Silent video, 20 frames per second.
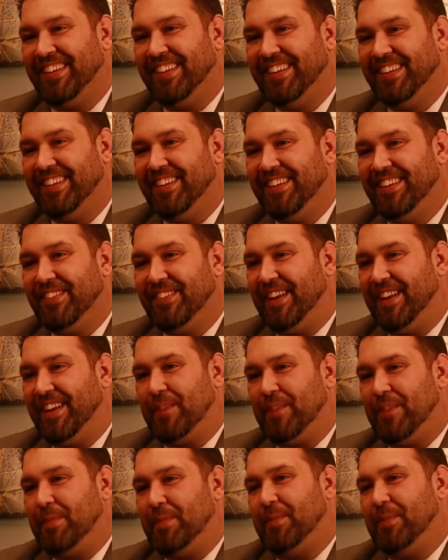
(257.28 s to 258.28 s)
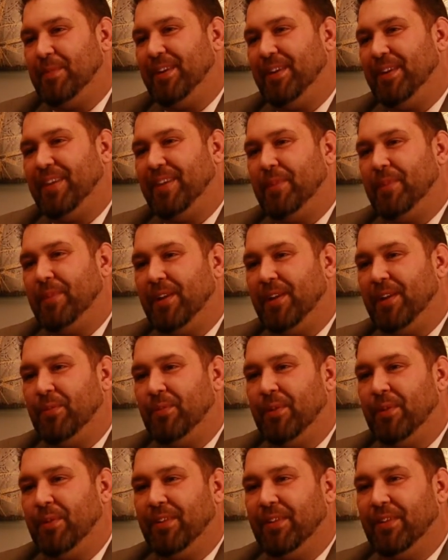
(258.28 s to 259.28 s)
Right. Right? How many people got behind the
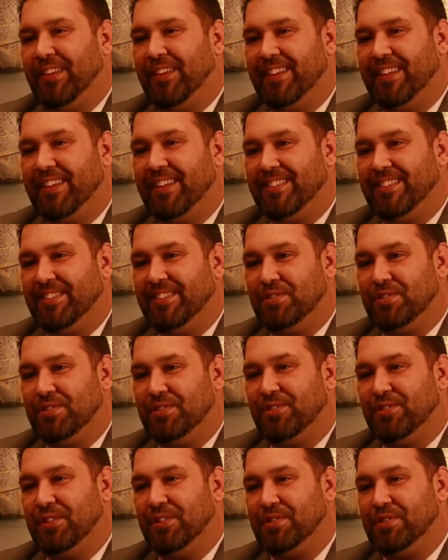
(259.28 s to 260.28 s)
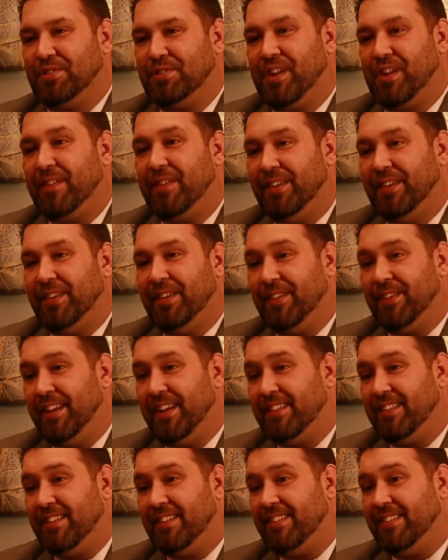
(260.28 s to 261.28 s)
wheel with a right. license and just started driving, right?
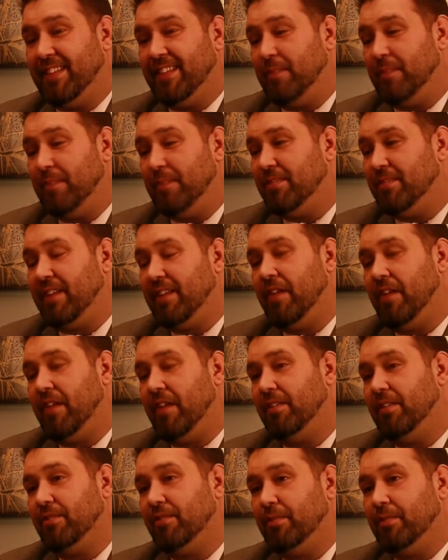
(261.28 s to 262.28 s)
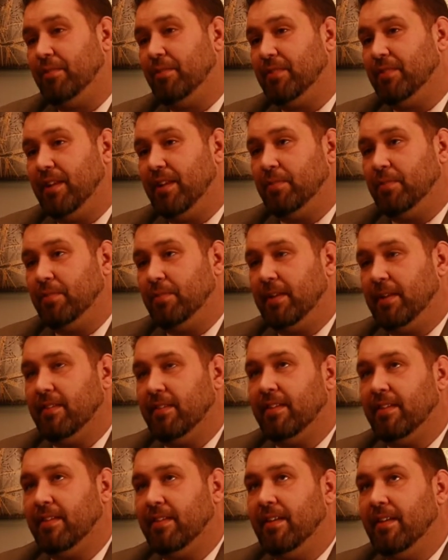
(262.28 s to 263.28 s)
It's the same scary circumstance
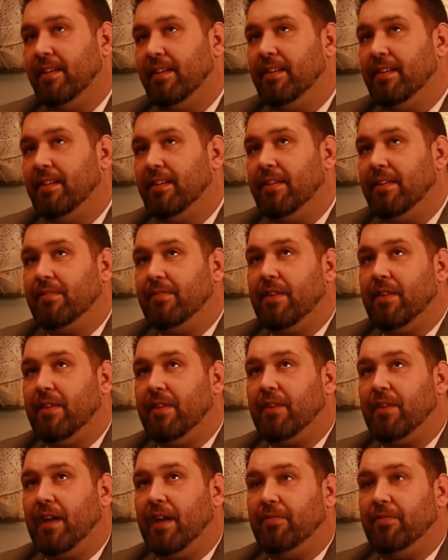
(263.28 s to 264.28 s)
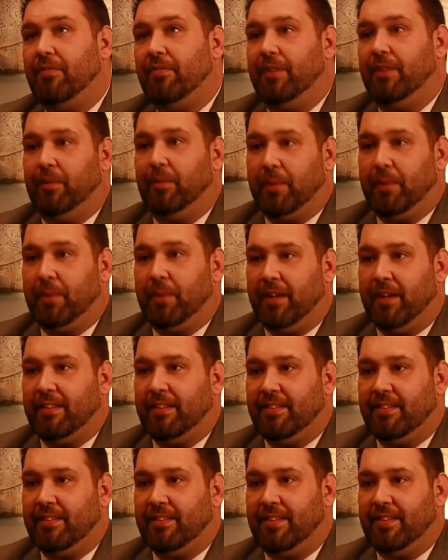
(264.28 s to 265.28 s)
because they've never had field
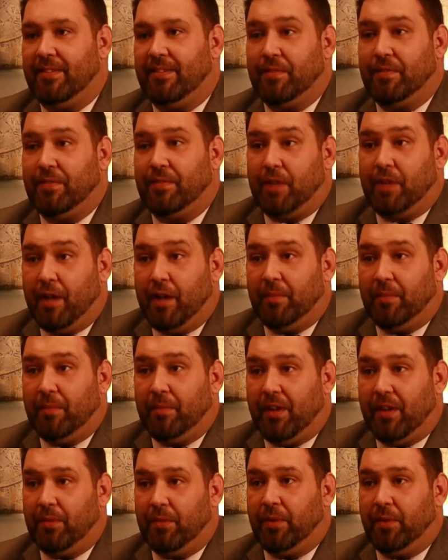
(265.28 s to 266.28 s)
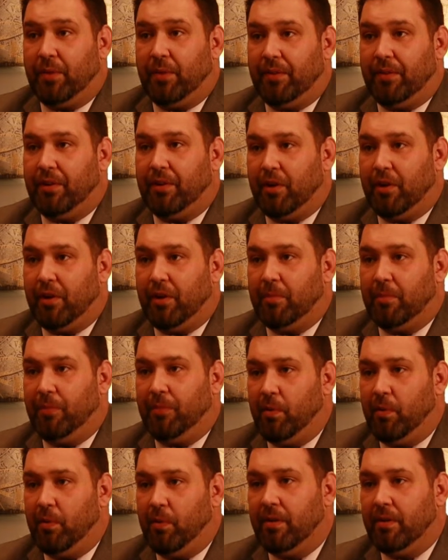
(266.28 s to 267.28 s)
practice. They've never gotten behind the wheel of the car
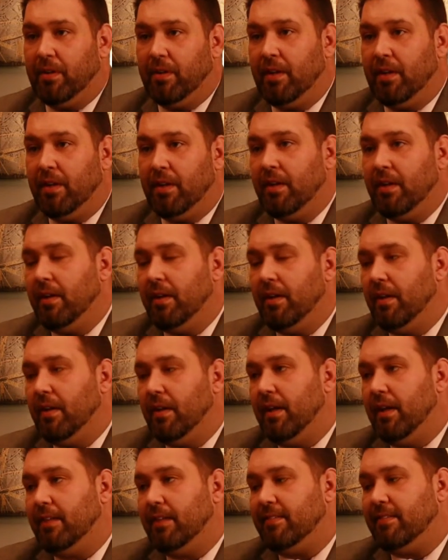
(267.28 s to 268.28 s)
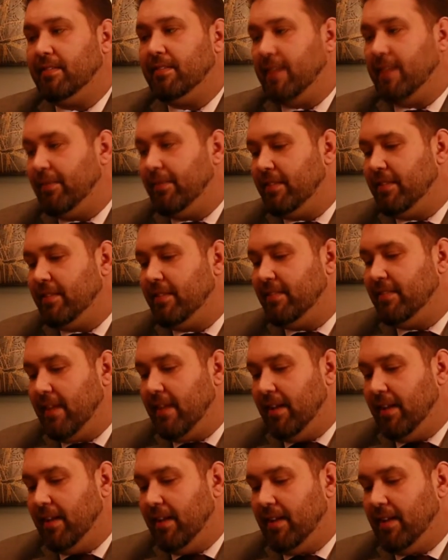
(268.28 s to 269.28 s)
before. Yeah. It's safe to
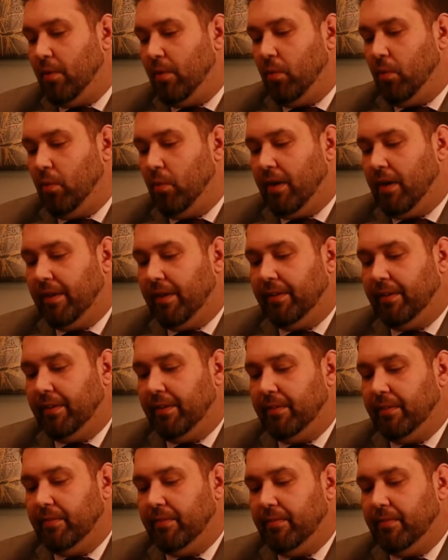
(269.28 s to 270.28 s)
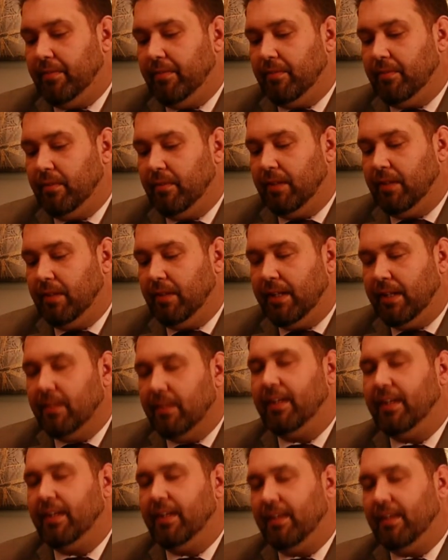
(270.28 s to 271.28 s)
say that while
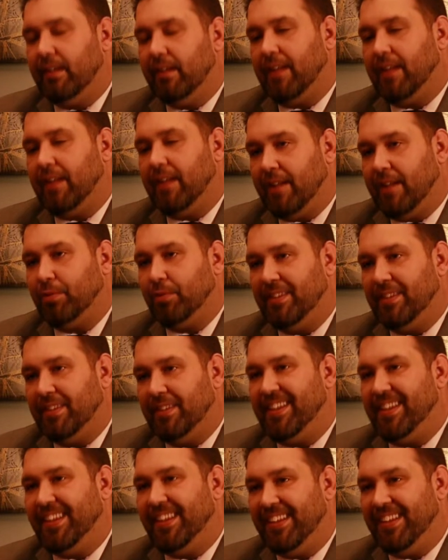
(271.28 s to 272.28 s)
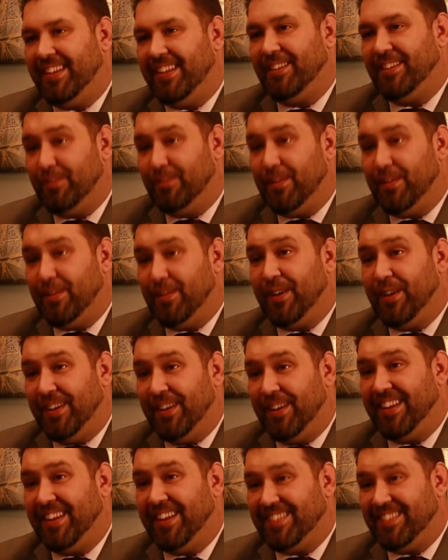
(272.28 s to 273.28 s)
legally the class we take is very
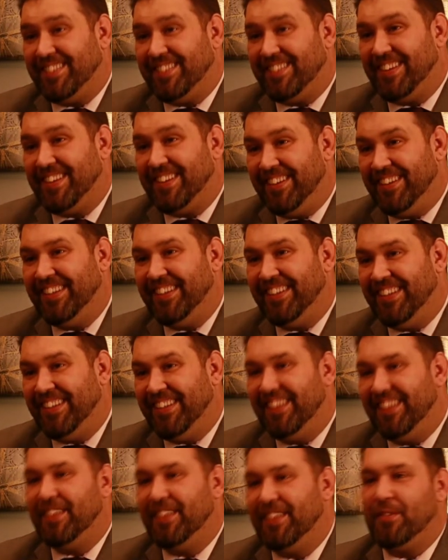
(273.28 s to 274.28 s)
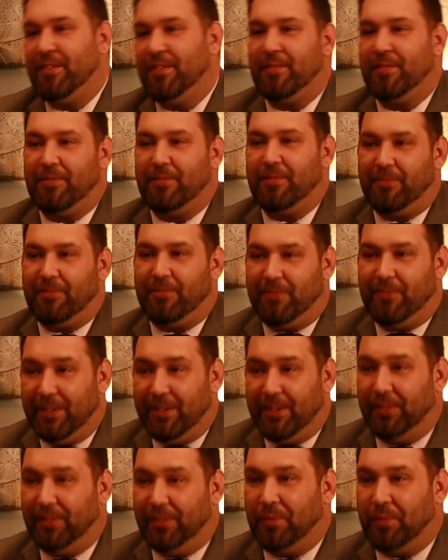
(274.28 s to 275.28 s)
necessary,
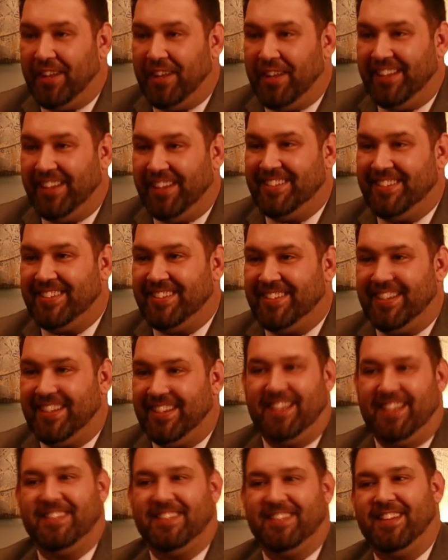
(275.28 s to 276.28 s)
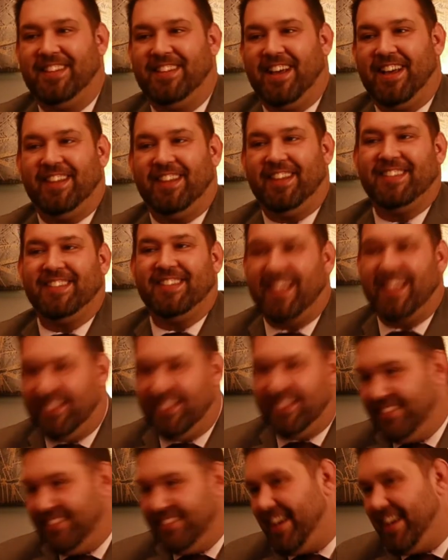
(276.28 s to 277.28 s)
field wise, it's not nothing.
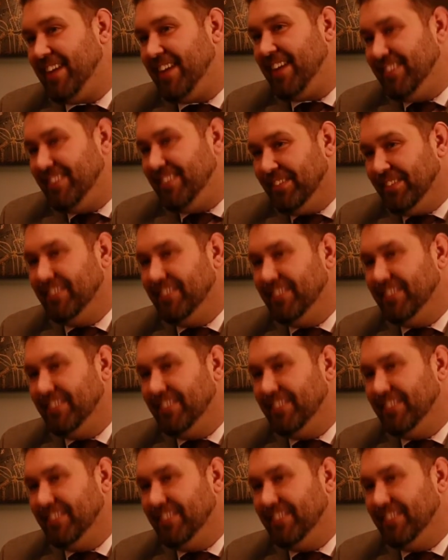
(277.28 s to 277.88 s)
exactly tactical.